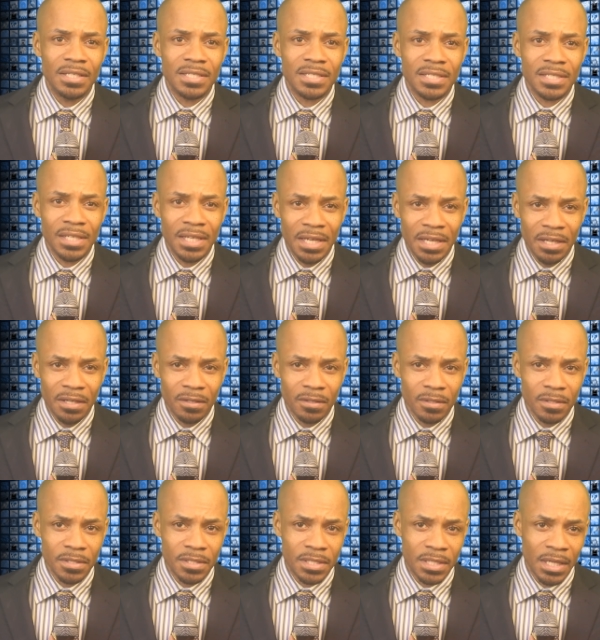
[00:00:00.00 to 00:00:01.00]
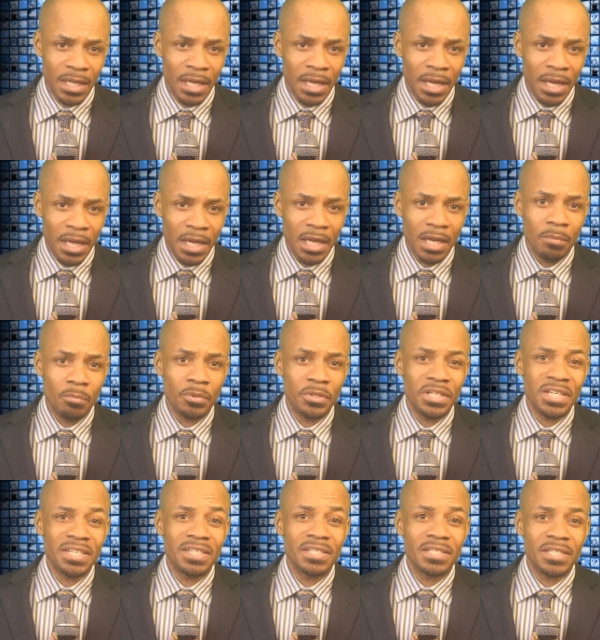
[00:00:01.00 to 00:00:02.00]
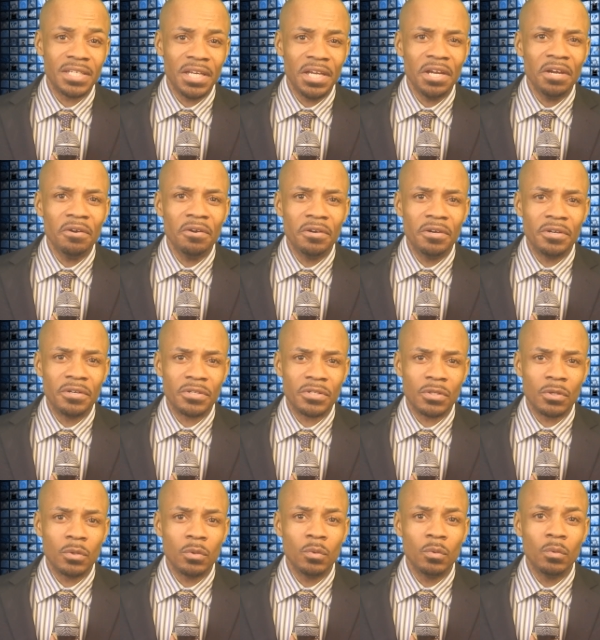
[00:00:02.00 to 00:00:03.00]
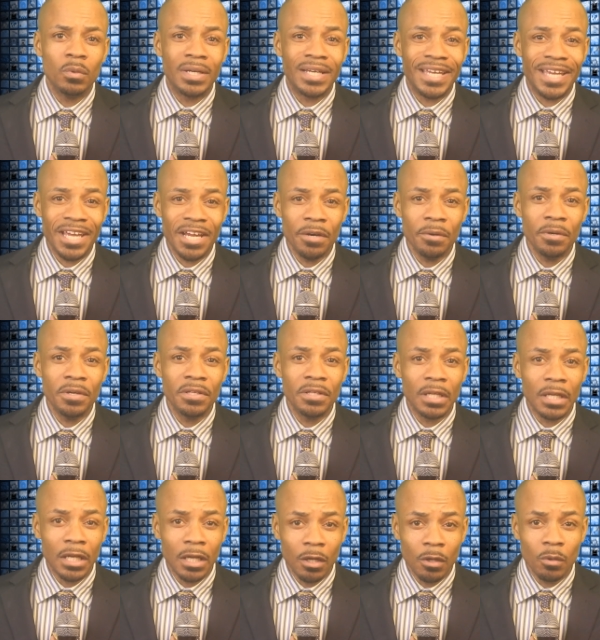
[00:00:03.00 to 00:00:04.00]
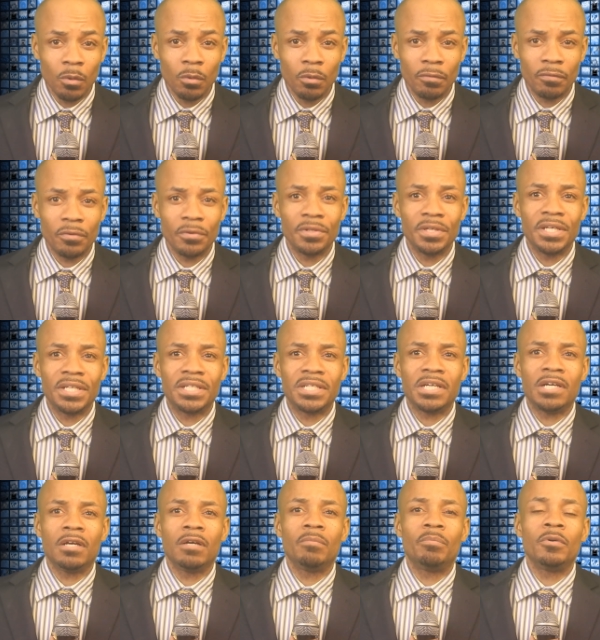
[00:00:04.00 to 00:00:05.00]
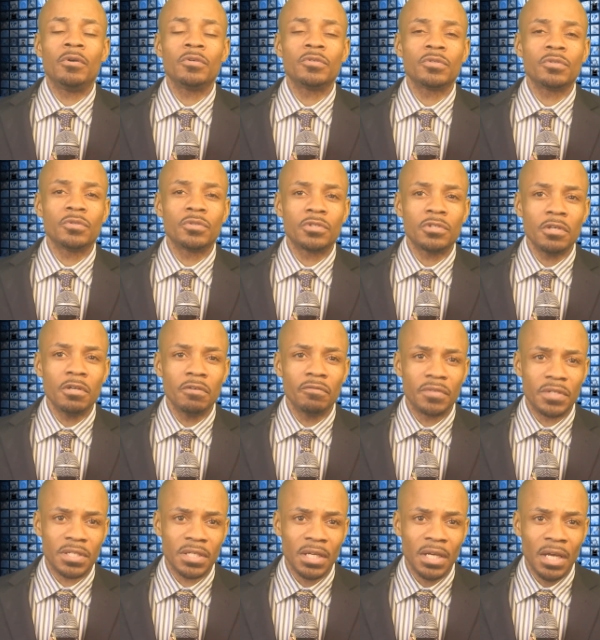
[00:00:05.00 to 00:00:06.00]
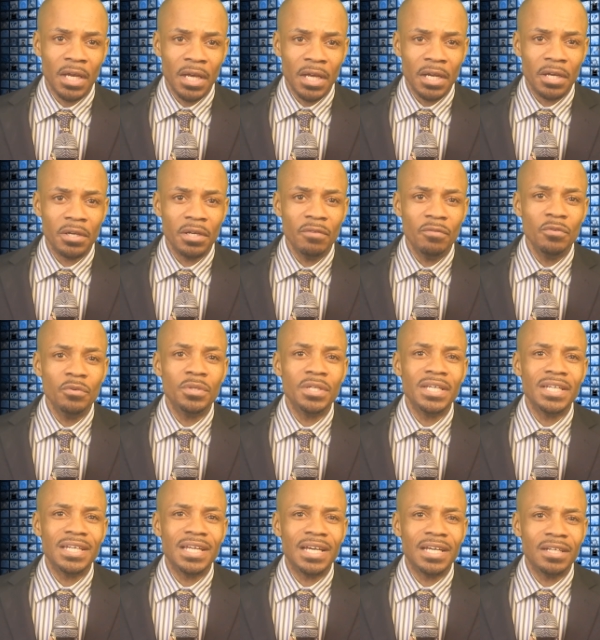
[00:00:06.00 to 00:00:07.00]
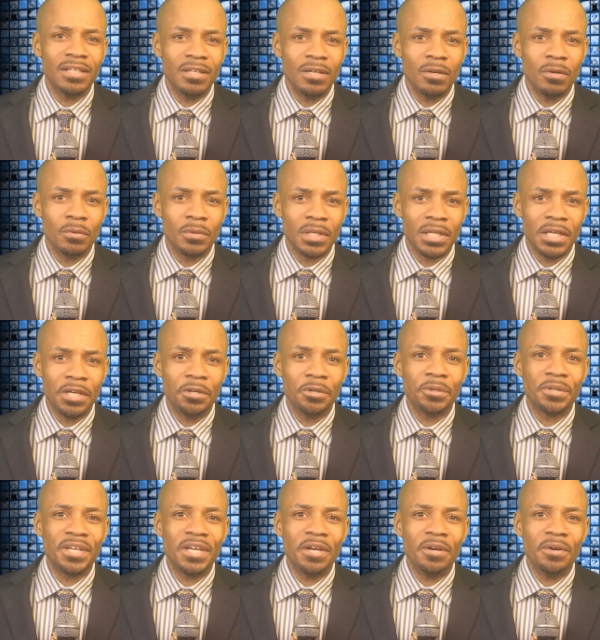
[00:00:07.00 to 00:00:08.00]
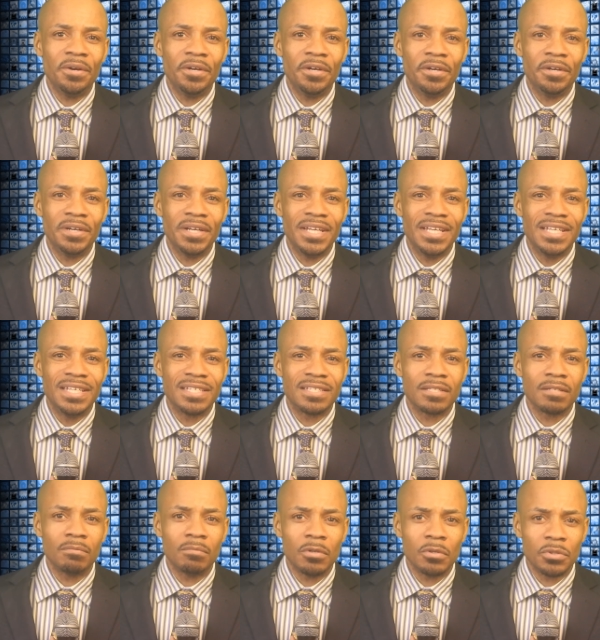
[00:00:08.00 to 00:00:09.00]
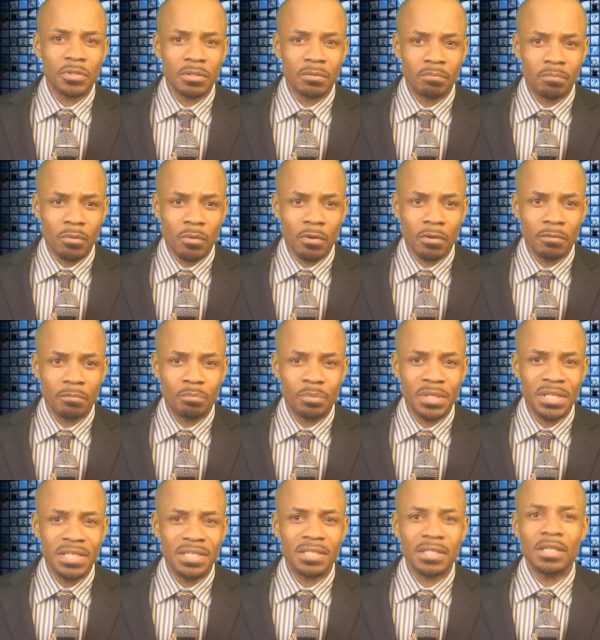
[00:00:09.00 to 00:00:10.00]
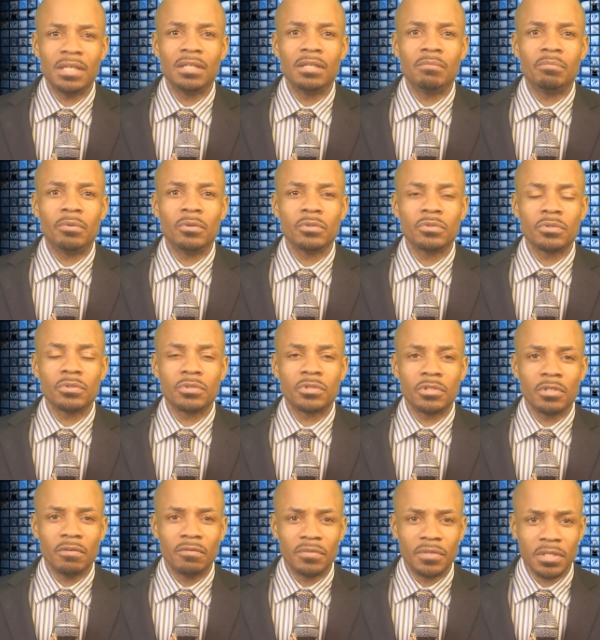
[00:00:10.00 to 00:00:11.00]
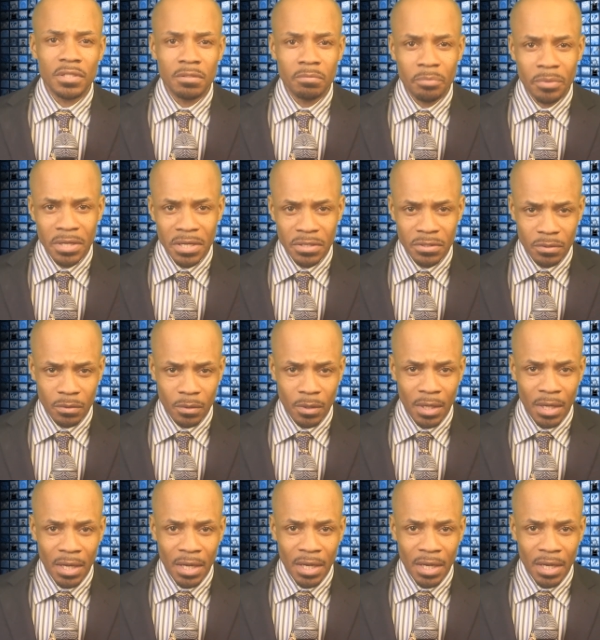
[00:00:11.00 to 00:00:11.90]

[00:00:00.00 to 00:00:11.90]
the scales and protect its carriers who carry the load for the entire Postal Service. Now, if you did not know, the letter carrier is the most important piece in the Postal Service's puzzle.